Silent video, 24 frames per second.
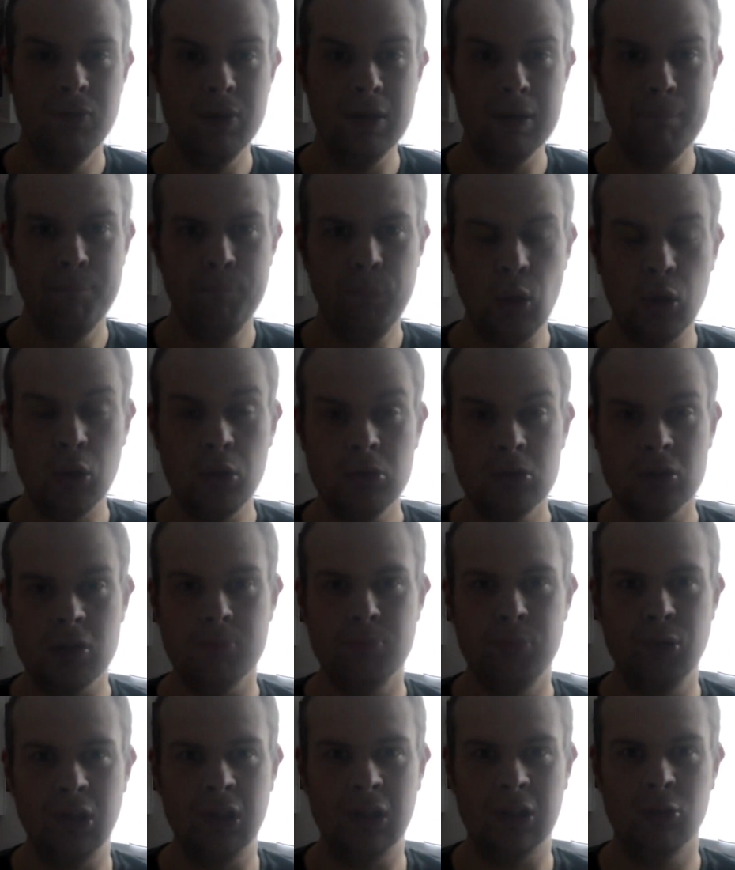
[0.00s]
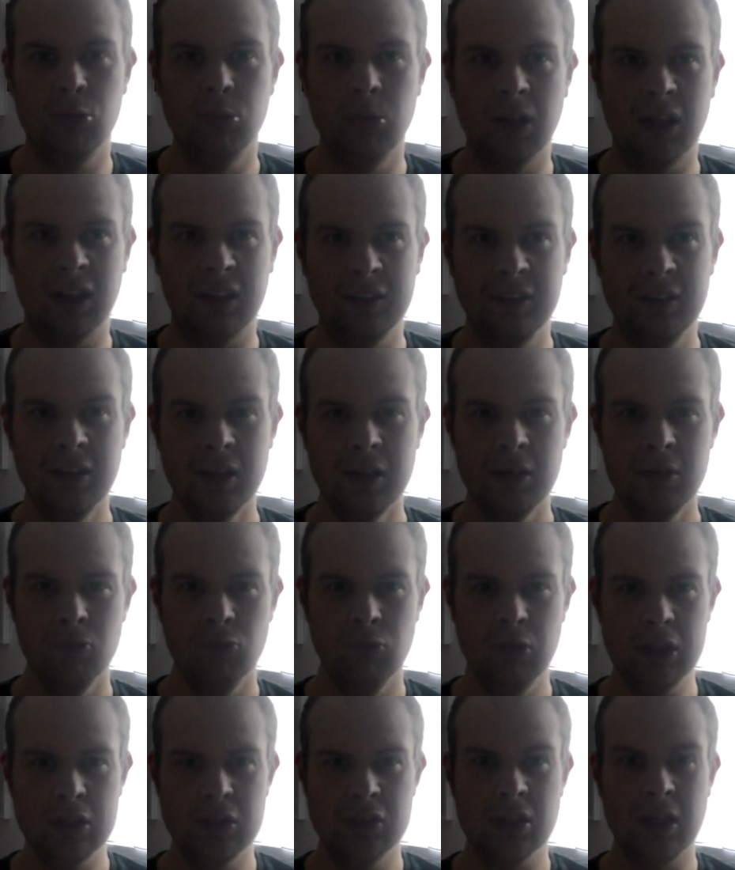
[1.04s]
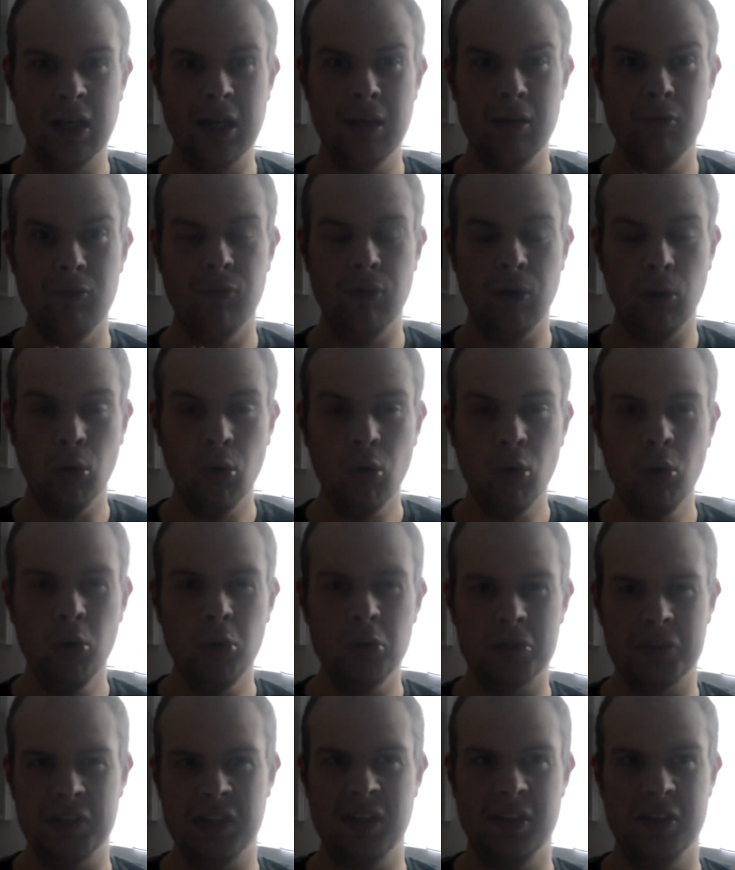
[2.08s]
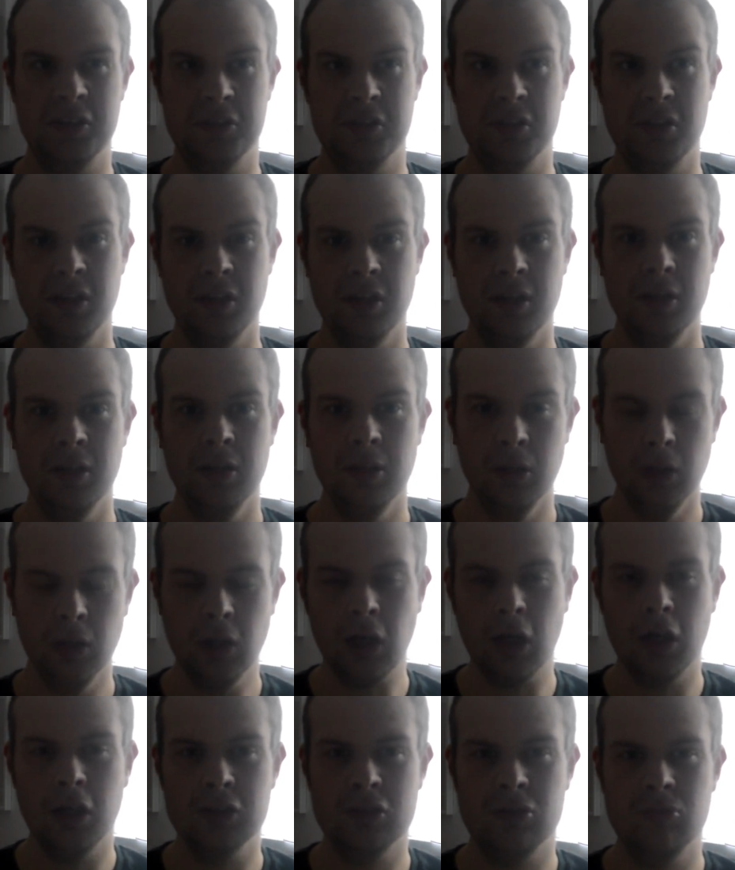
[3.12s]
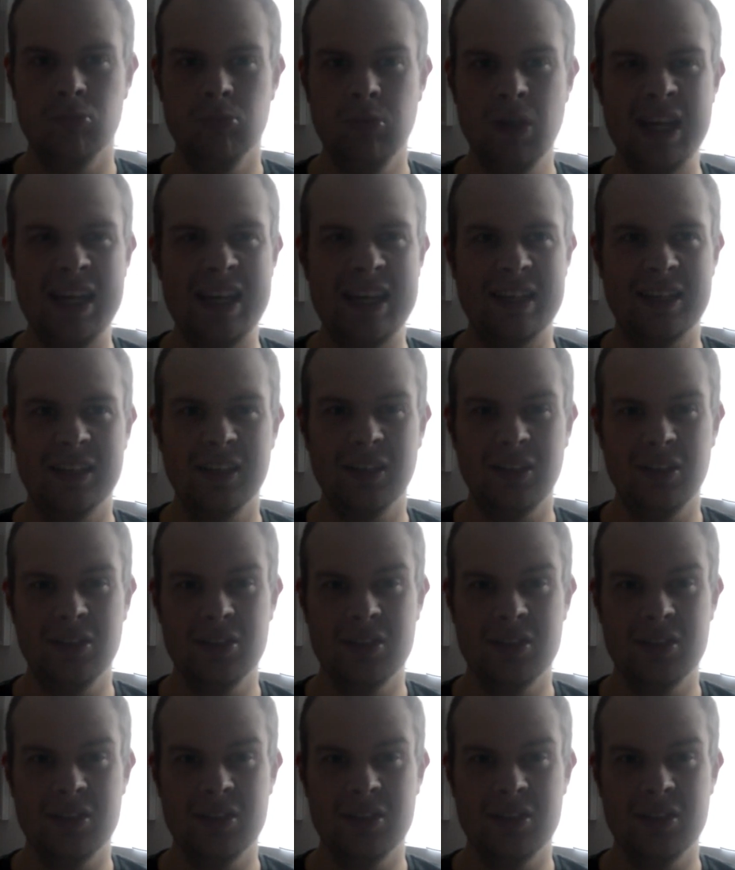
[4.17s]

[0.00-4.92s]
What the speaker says: the Porterbrook one, which I've ordered last week.